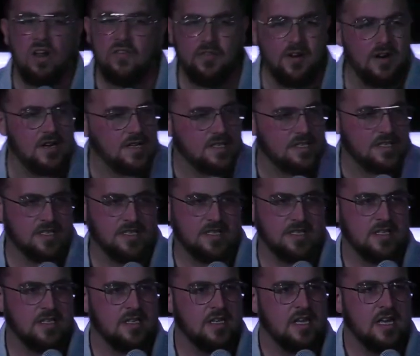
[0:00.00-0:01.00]
of
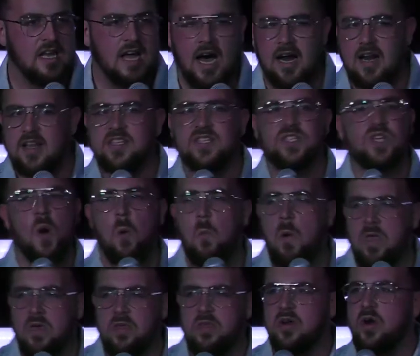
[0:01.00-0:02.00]
us. And in some
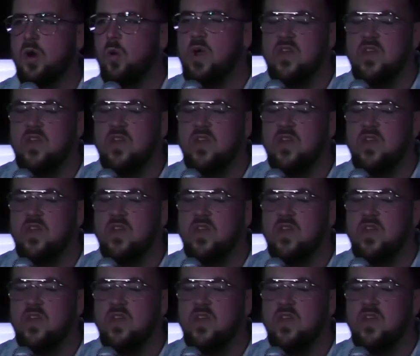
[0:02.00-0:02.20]
way or another,